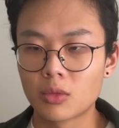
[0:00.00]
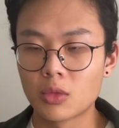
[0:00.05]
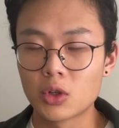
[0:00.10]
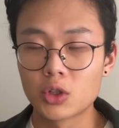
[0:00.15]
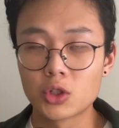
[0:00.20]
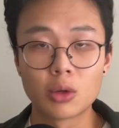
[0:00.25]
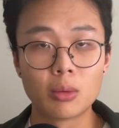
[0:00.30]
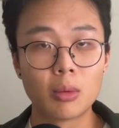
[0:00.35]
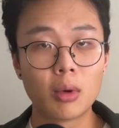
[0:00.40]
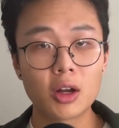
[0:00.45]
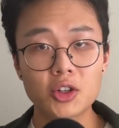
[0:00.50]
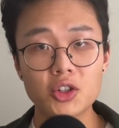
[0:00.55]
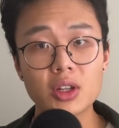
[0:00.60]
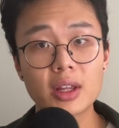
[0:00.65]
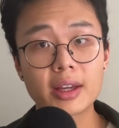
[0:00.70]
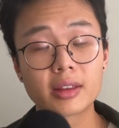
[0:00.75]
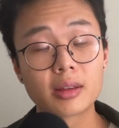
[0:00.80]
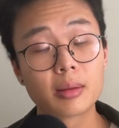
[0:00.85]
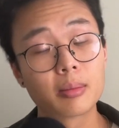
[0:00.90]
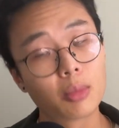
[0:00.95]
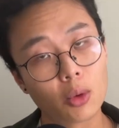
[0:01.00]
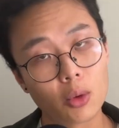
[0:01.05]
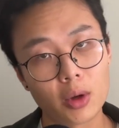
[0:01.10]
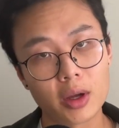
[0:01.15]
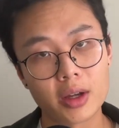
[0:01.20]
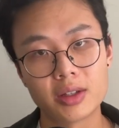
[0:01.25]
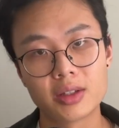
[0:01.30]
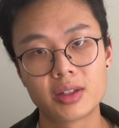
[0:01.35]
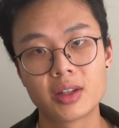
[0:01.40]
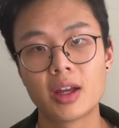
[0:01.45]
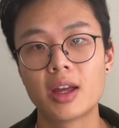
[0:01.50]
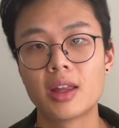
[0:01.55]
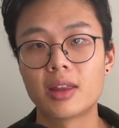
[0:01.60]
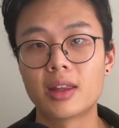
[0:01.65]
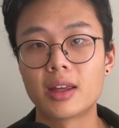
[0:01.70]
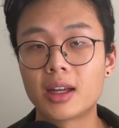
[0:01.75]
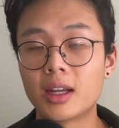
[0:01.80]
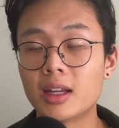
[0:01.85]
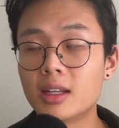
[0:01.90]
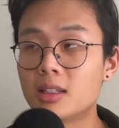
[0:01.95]
So much like The Boys,
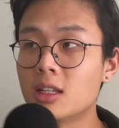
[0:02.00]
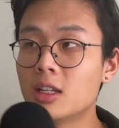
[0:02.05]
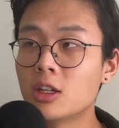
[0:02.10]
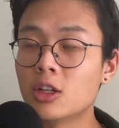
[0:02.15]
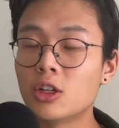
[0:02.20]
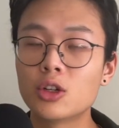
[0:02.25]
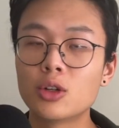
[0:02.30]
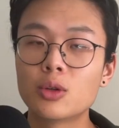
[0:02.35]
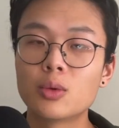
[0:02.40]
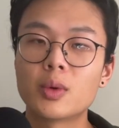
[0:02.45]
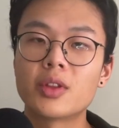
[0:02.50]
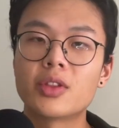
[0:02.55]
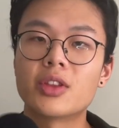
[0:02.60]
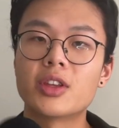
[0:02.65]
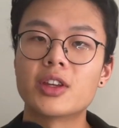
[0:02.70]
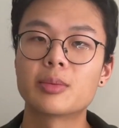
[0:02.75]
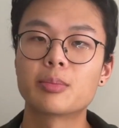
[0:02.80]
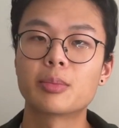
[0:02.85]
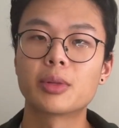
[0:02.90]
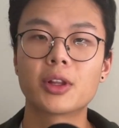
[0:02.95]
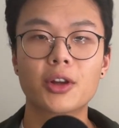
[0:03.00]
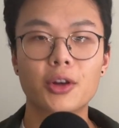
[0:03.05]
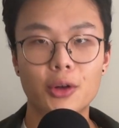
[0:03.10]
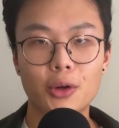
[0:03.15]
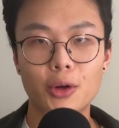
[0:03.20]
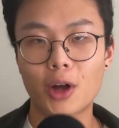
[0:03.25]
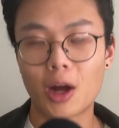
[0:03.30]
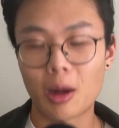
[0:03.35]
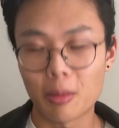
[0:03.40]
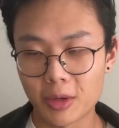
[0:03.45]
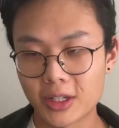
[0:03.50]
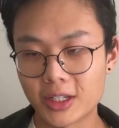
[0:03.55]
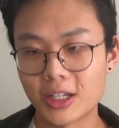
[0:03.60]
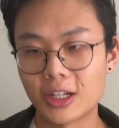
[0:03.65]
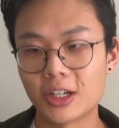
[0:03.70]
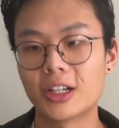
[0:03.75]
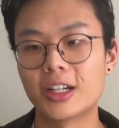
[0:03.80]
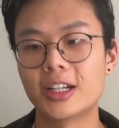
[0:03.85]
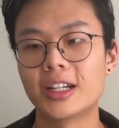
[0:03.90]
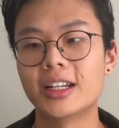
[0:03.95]
they continue with this political
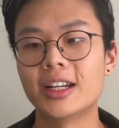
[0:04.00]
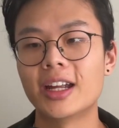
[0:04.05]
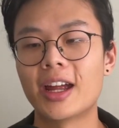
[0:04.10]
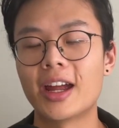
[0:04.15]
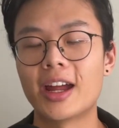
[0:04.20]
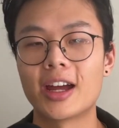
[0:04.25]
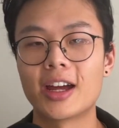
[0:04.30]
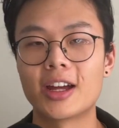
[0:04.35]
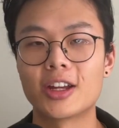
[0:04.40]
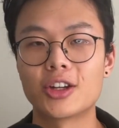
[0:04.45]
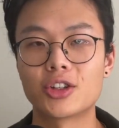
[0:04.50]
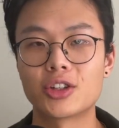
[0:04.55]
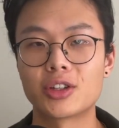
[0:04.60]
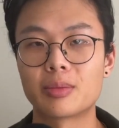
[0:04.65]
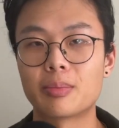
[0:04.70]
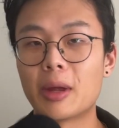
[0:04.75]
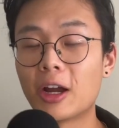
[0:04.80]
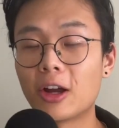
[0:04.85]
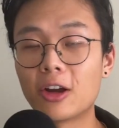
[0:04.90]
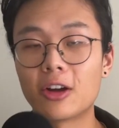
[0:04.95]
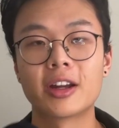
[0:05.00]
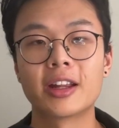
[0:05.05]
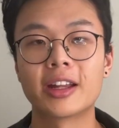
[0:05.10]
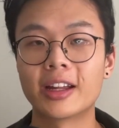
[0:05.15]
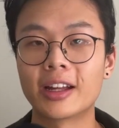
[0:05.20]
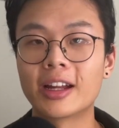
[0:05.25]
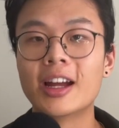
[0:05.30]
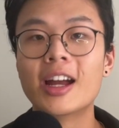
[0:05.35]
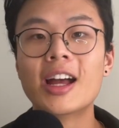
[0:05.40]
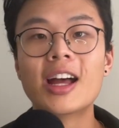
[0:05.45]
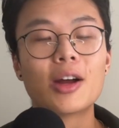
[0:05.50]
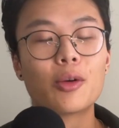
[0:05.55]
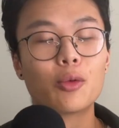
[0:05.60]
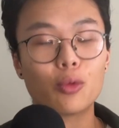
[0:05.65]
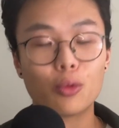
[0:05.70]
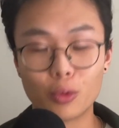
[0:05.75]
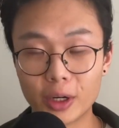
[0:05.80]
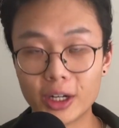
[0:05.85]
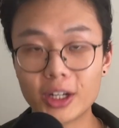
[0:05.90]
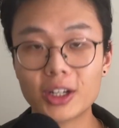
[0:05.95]
commentary and just parroting
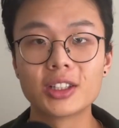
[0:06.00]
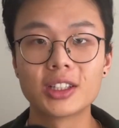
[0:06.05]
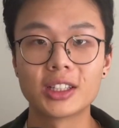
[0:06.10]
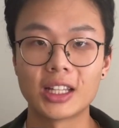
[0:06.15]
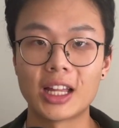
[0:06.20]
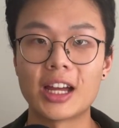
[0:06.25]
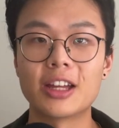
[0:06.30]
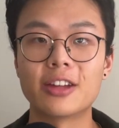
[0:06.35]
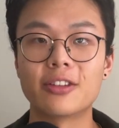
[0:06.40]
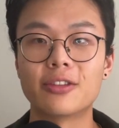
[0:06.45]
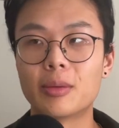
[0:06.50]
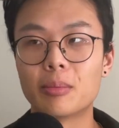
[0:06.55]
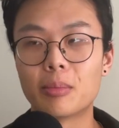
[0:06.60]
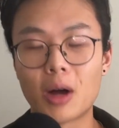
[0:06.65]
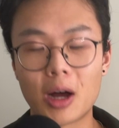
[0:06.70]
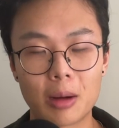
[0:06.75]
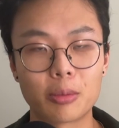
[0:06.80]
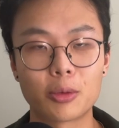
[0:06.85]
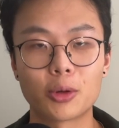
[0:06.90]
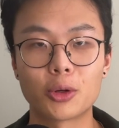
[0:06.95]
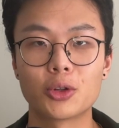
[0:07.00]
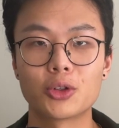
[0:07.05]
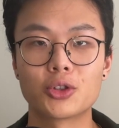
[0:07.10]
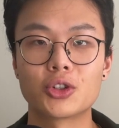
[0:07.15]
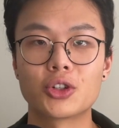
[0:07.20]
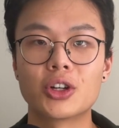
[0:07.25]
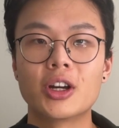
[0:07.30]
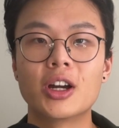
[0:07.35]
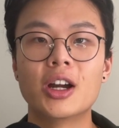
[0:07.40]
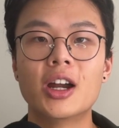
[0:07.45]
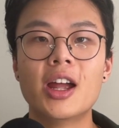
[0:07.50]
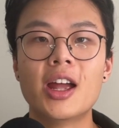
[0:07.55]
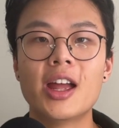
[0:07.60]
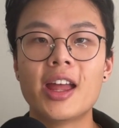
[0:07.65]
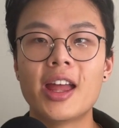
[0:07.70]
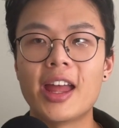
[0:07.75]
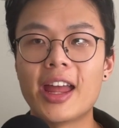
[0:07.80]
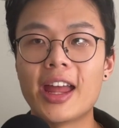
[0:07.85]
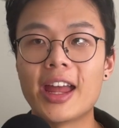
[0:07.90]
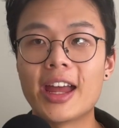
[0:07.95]
real life in pop culture,
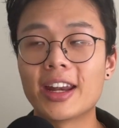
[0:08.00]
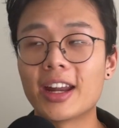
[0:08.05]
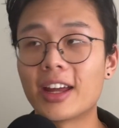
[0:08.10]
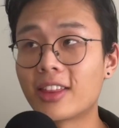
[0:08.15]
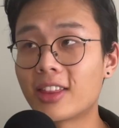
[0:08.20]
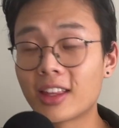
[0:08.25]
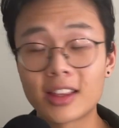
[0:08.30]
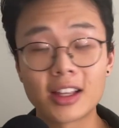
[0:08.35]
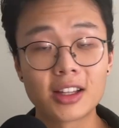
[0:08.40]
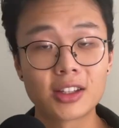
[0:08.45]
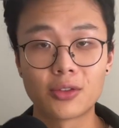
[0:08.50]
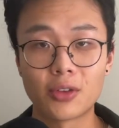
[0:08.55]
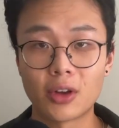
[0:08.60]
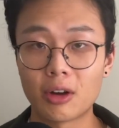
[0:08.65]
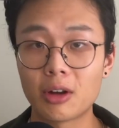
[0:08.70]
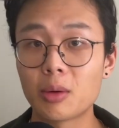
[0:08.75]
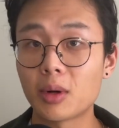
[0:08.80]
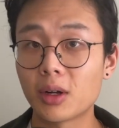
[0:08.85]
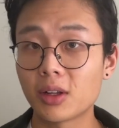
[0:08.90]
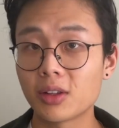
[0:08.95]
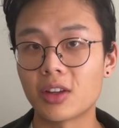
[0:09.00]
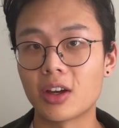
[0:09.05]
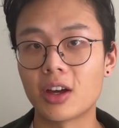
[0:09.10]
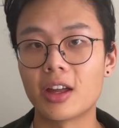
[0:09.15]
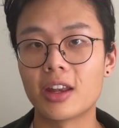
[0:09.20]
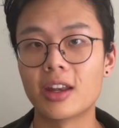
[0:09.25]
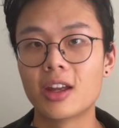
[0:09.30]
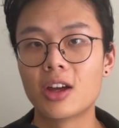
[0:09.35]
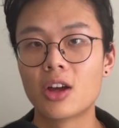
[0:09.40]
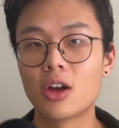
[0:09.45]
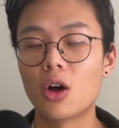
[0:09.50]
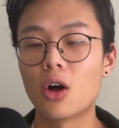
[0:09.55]
and I think that's very well done.